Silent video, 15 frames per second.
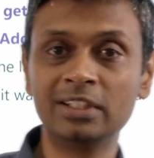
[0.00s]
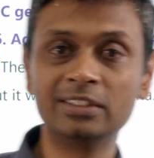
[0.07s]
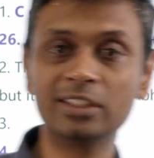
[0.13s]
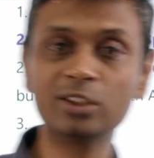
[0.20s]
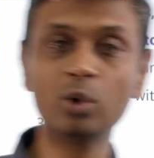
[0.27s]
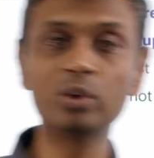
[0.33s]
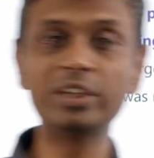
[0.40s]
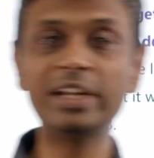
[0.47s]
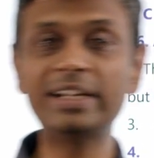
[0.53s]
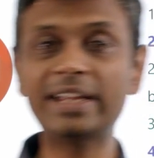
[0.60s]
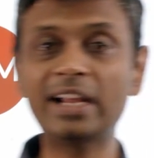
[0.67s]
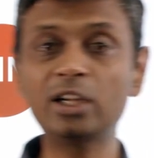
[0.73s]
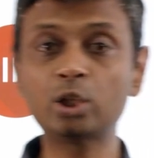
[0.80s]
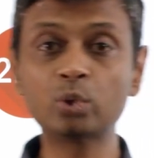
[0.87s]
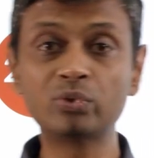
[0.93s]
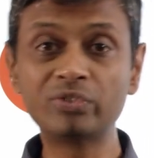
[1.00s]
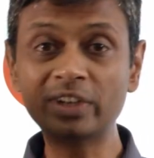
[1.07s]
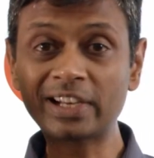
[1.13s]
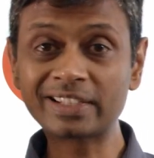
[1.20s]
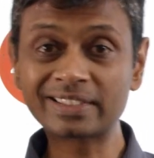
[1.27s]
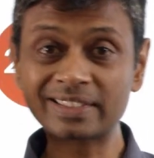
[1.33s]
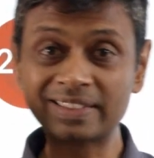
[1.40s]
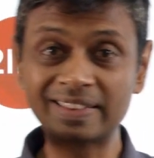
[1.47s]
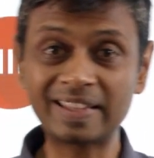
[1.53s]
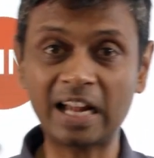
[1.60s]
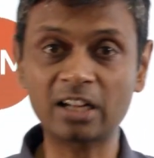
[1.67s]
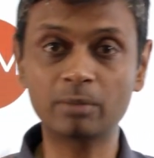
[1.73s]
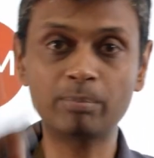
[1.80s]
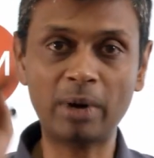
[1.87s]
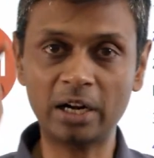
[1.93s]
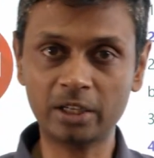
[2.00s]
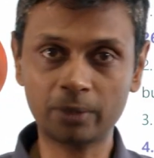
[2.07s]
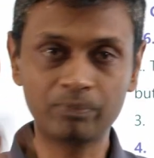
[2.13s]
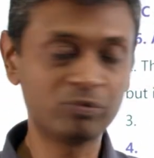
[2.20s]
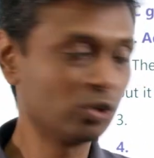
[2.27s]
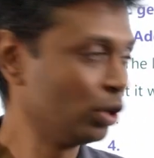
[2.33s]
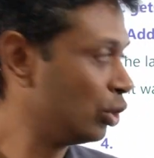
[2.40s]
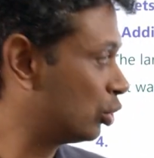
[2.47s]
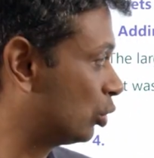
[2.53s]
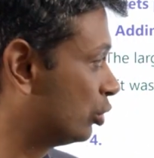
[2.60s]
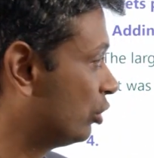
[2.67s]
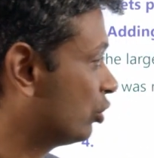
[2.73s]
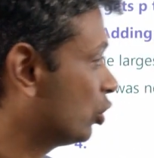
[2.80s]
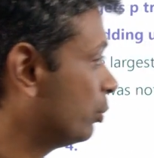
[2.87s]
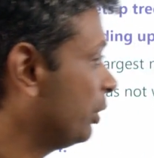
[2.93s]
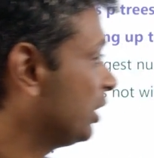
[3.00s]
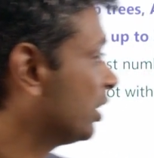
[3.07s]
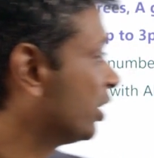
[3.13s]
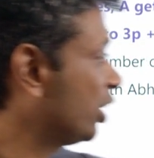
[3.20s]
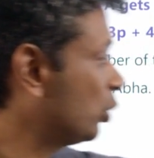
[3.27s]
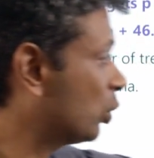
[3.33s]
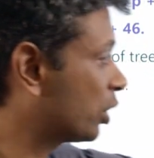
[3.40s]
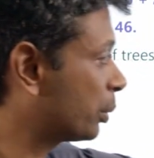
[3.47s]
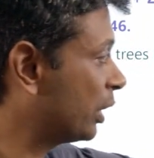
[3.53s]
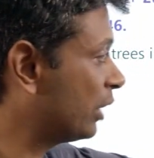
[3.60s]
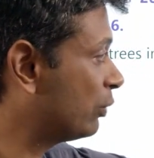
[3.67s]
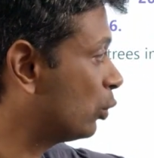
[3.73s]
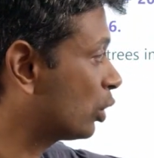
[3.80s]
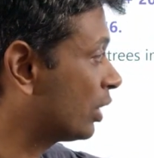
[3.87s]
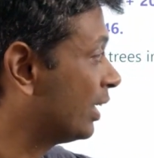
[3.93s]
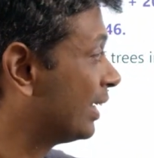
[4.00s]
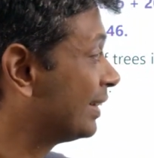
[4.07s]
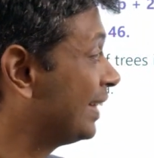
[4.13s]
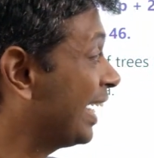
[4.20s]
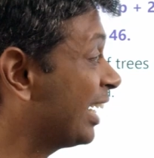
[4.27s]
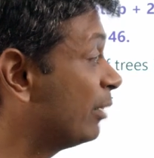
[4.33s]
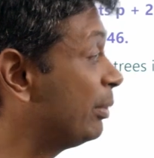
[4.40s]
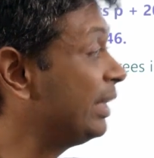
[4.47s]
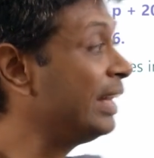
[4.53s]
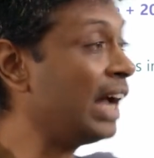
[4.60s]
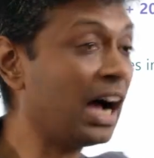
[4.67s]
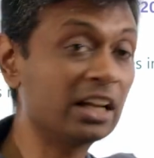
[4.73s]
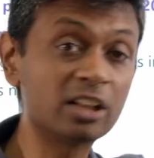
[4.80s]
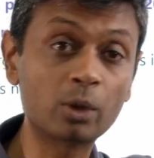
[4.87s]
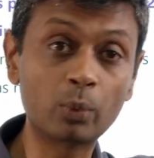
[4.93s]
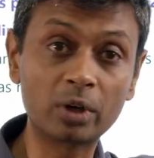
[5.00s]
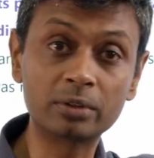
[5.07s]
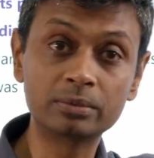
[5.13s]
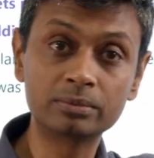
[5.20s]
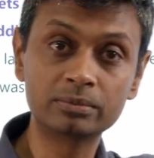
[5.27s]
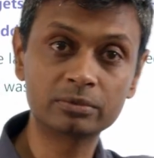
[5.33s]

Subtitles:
There's no detail to fix that part. So this could be 32 or 24. That will be the other one.